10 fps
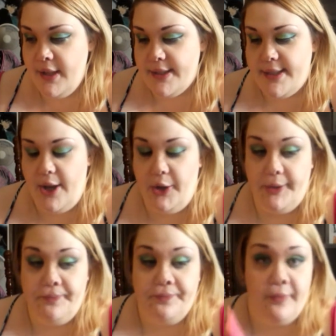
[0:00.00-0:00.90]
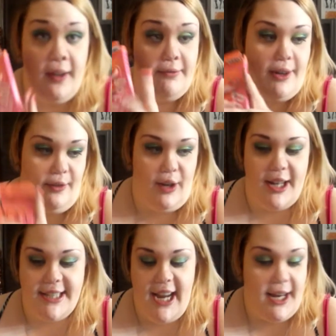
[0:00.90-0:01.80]
So, very, very
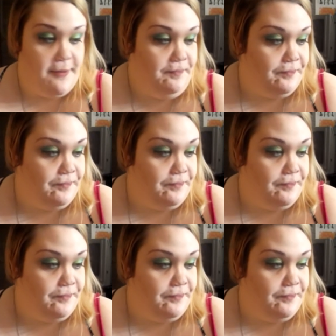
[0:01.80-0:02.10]
excited.